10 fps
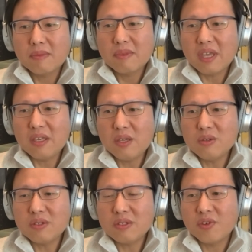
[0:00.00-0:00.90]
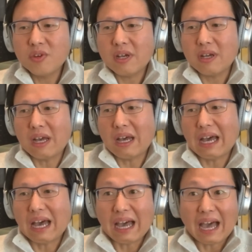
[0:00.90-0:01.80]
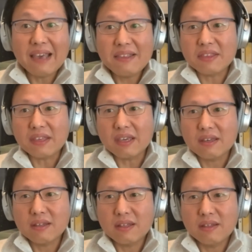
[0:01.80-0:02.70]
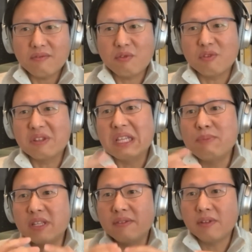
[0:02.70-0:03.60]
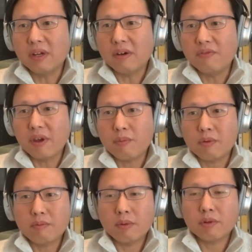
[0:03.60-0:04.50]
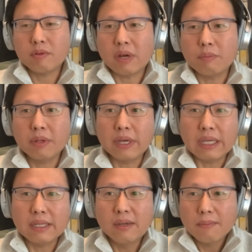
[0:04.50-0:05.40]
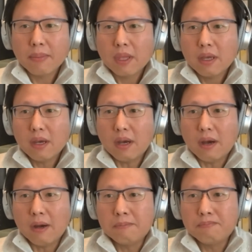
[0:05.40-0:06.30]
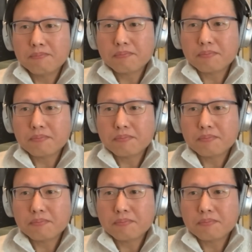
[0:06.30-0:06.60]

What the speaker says: They used viola, I think, for the limited of repertoire I played, um,